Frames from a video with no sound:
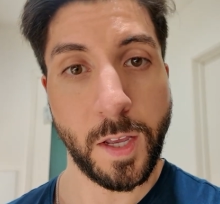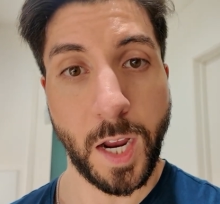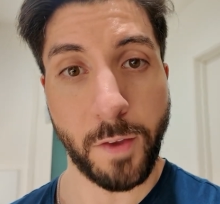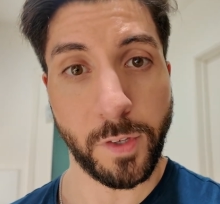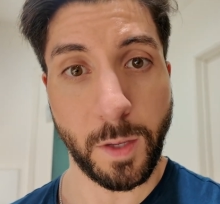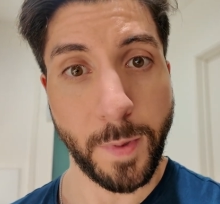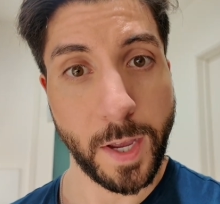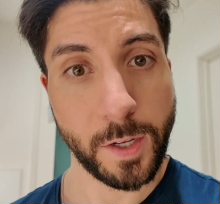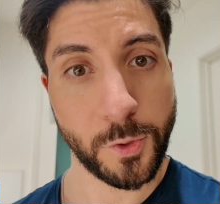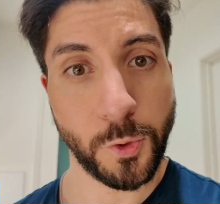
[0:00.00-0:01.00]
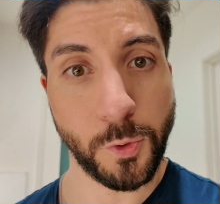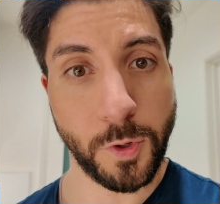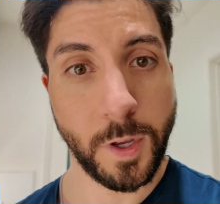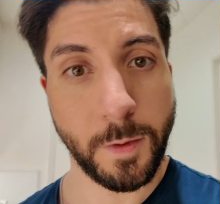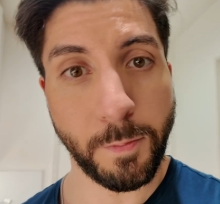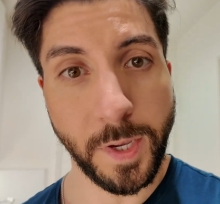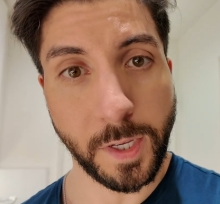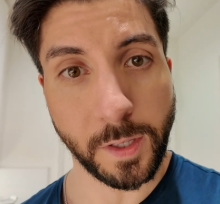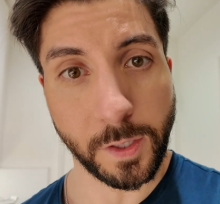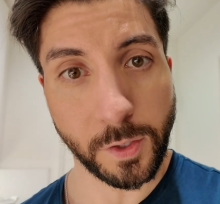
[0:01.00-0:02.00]
I have to get back to
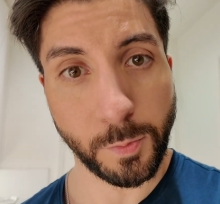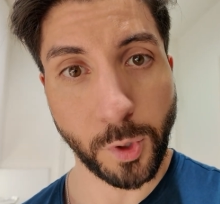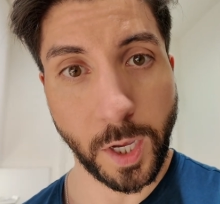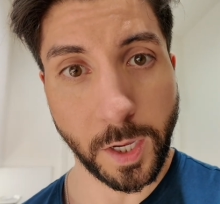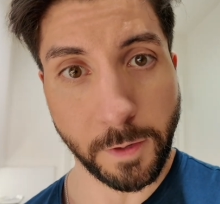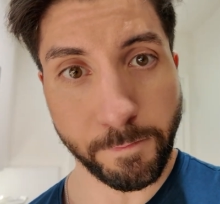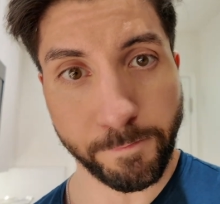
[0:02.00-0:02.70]
making this bouquet.